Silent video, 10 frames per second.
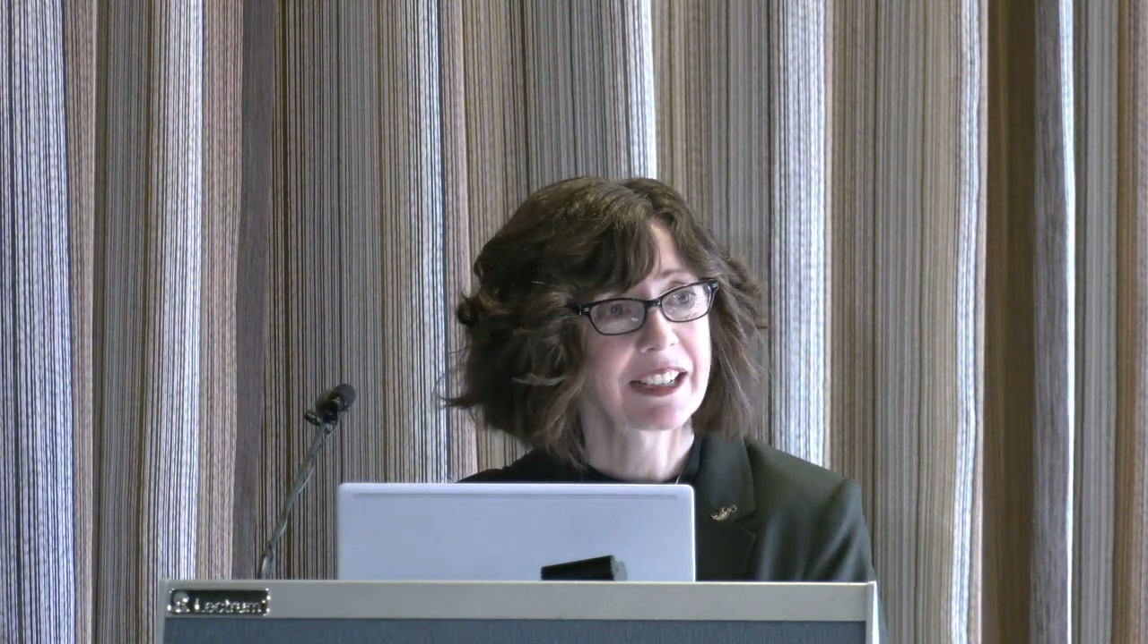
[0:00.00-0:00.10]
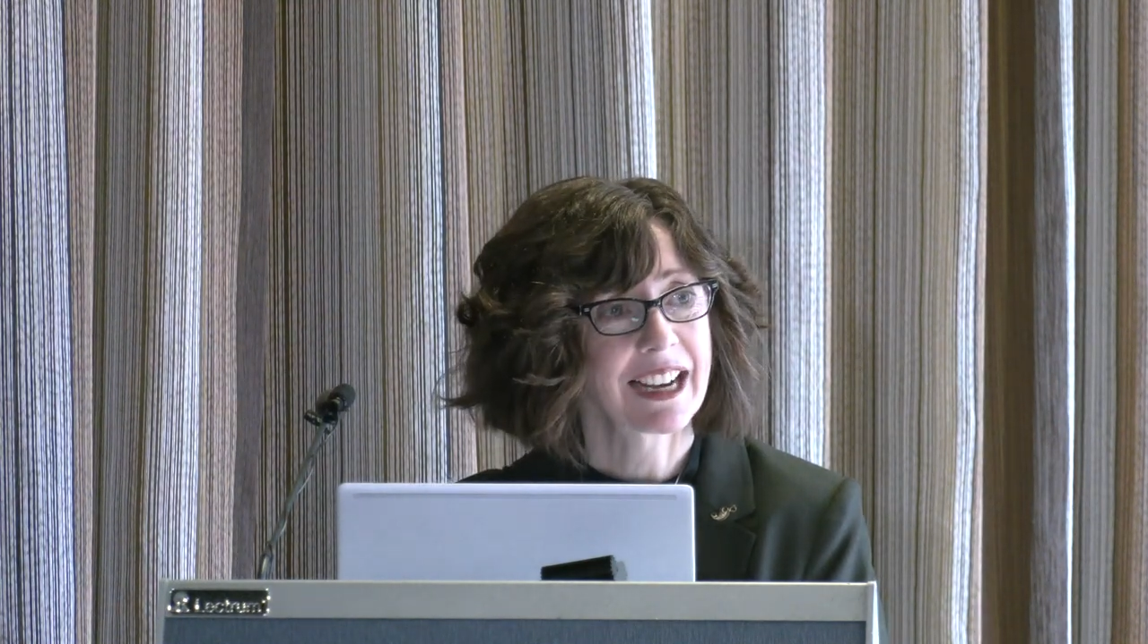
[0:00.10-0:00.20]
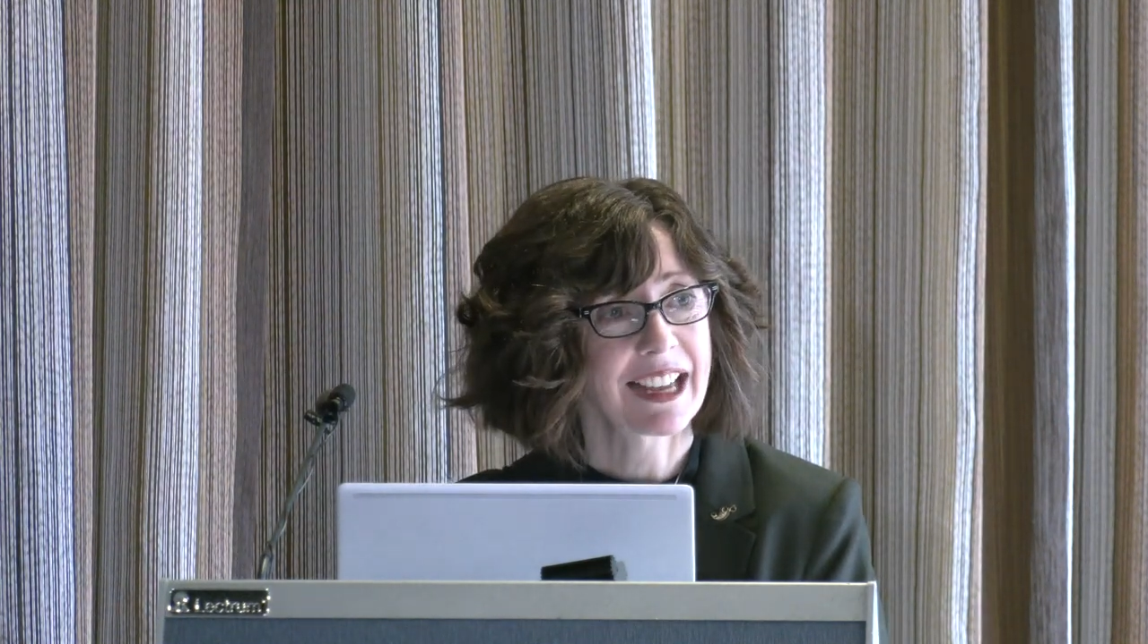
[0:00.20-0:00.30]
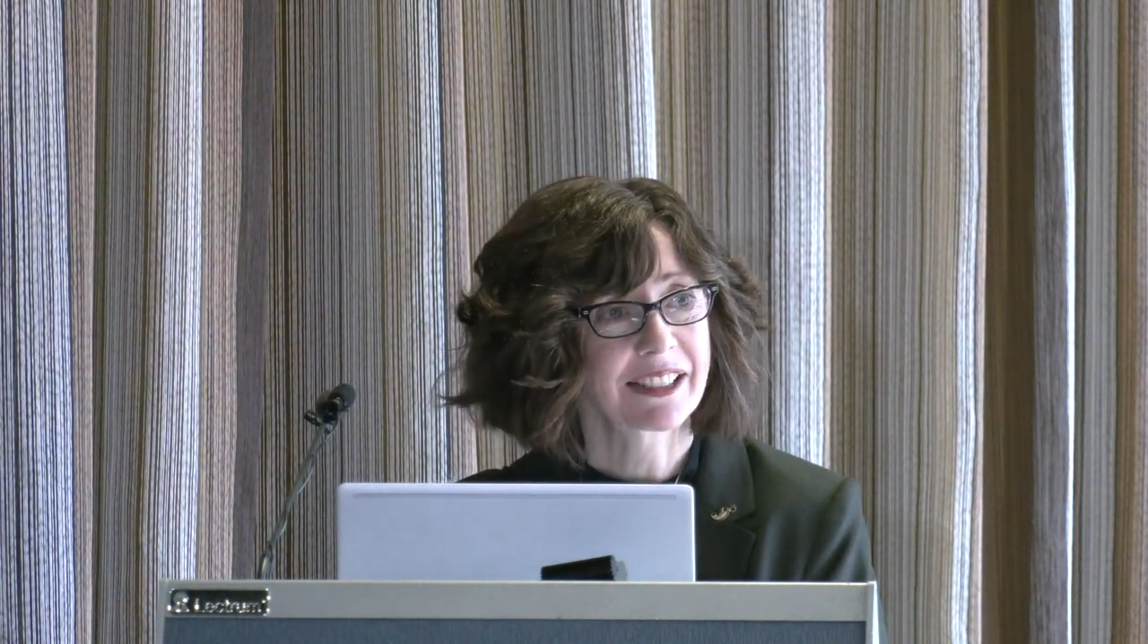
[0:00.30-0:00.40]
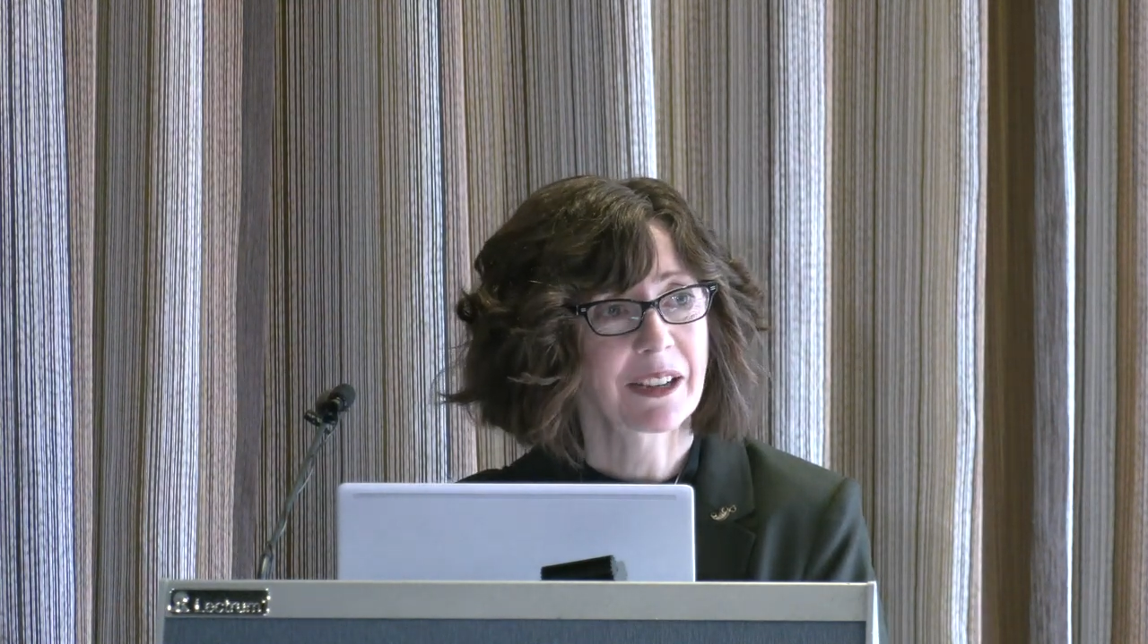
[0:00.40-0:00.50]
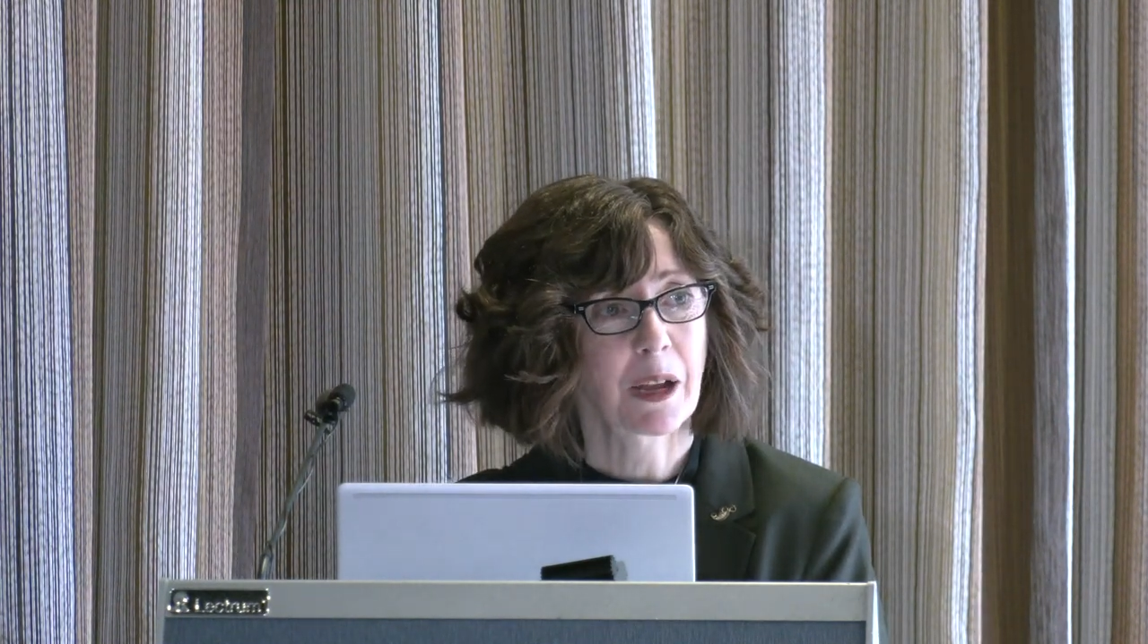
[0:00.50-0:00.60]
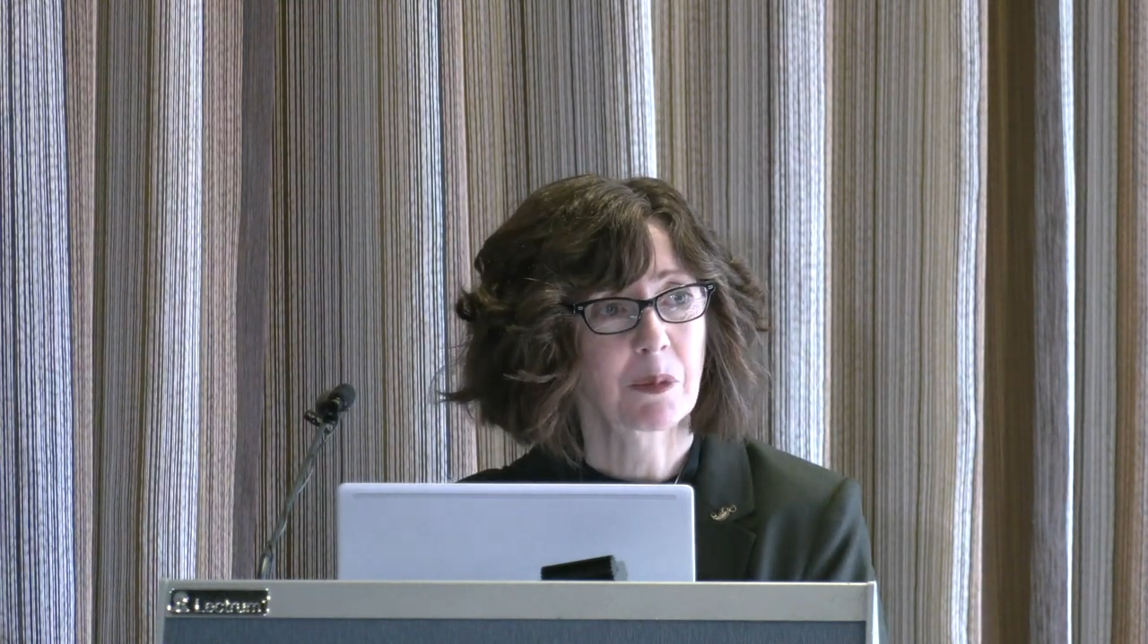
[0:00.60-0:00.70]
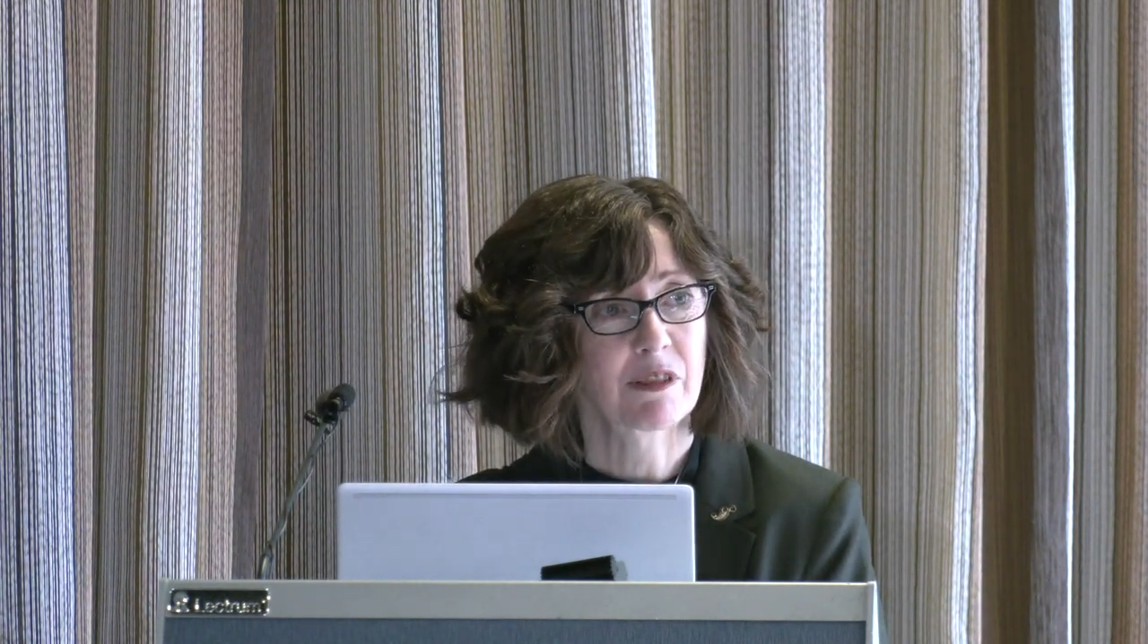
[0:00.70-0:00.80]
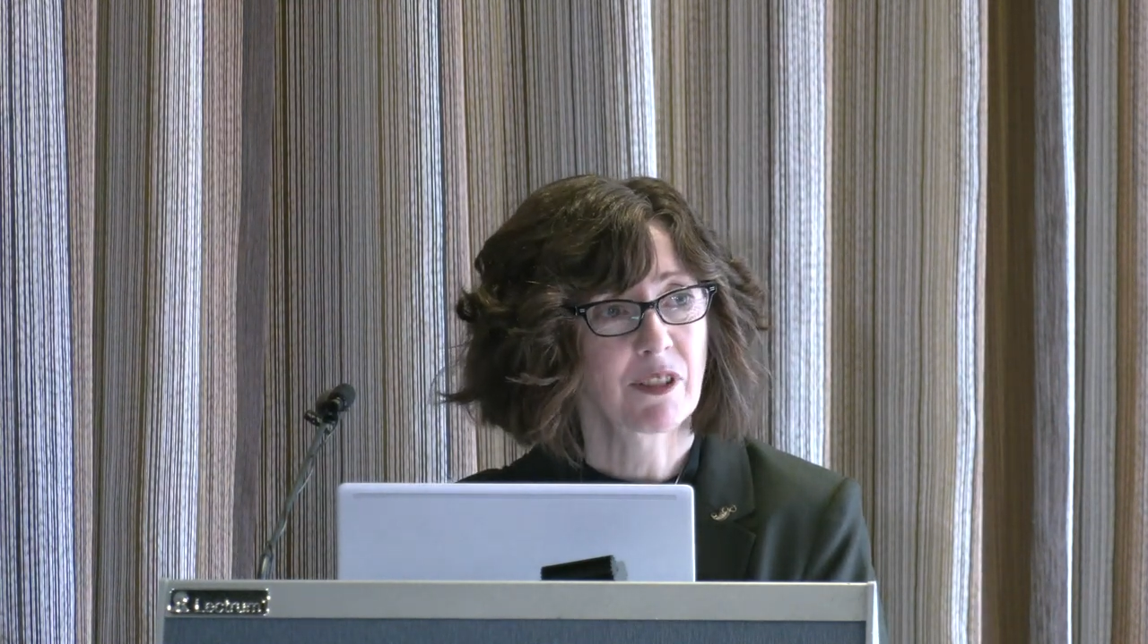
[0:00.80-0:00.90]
and last night we